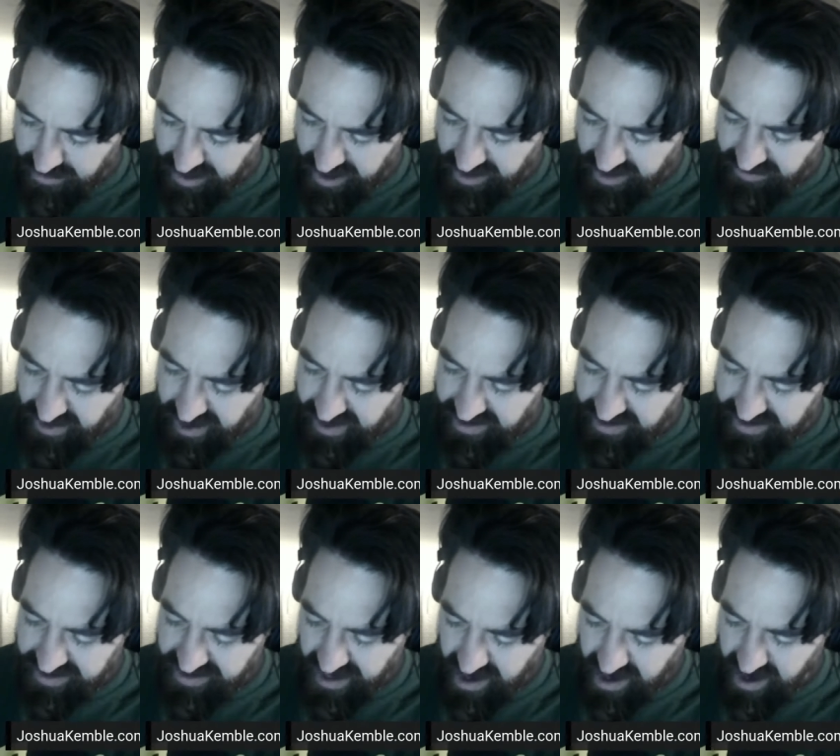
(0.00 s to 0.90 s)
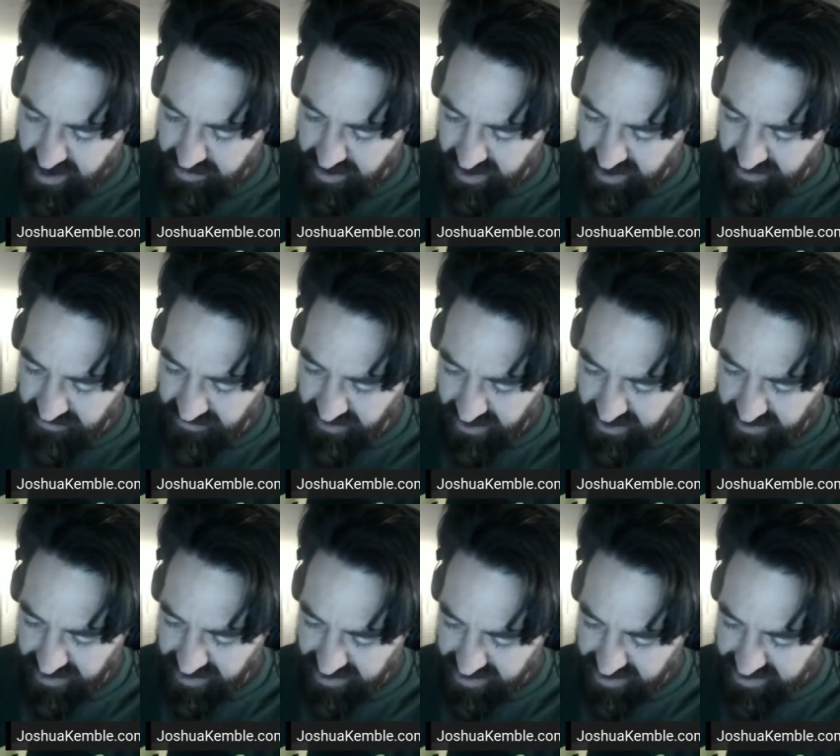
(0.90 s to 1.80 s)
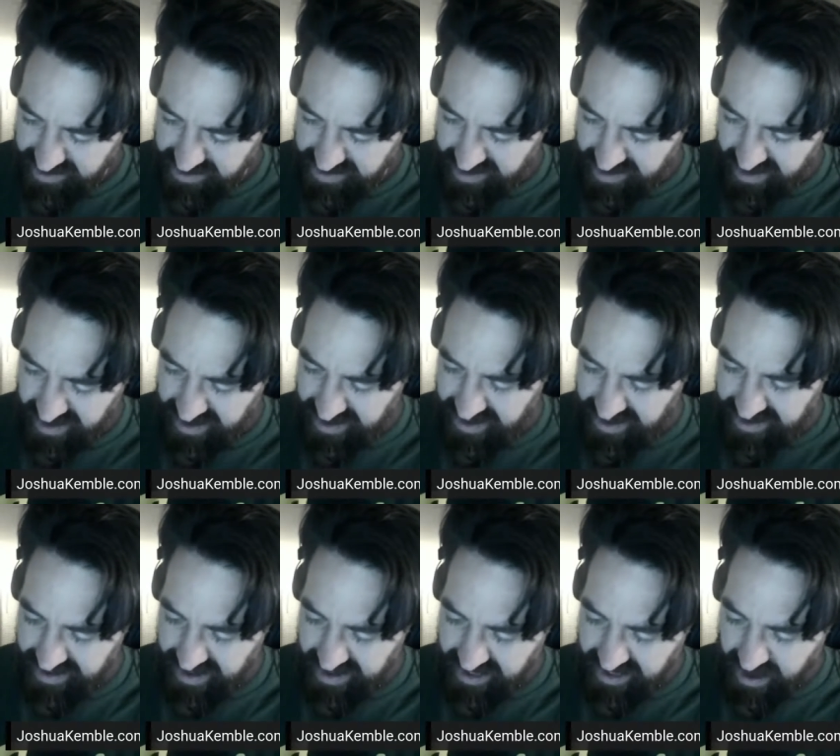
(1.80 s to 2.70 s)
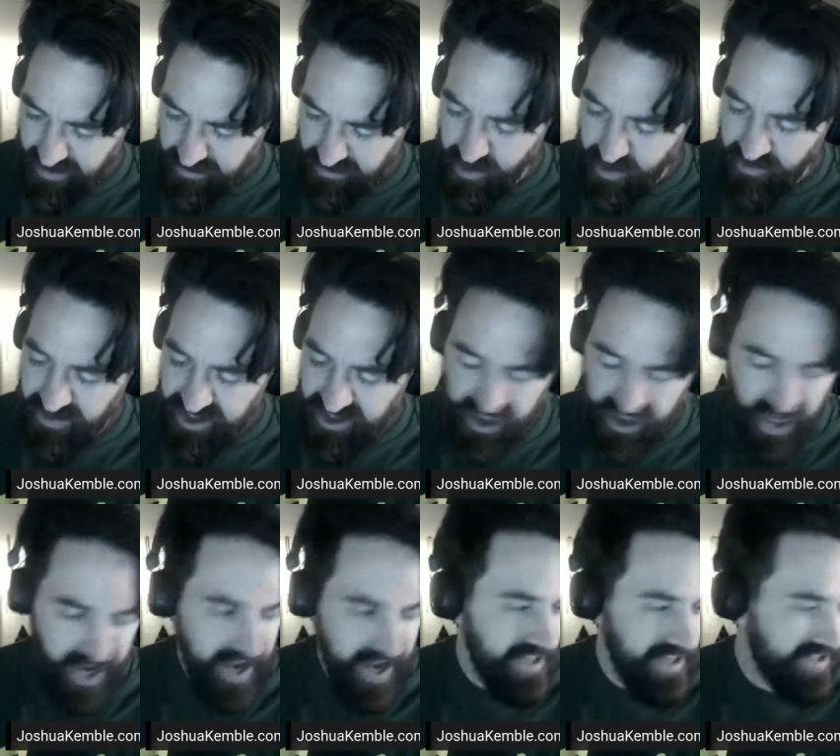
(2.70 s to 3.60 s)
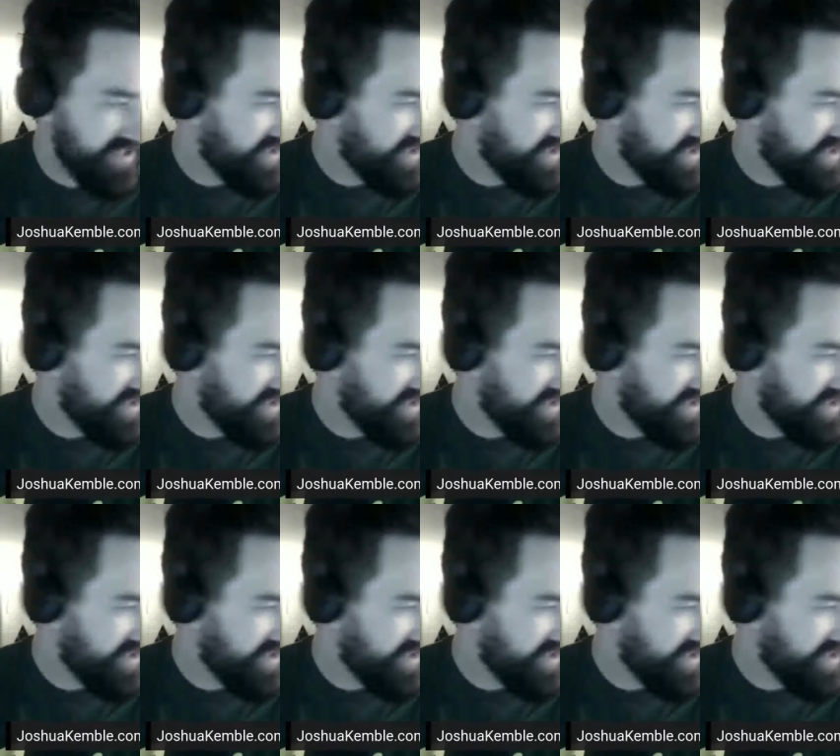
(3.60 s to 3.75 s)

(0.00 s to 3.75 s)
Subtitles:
but even at the time it felt like this, like that movie changed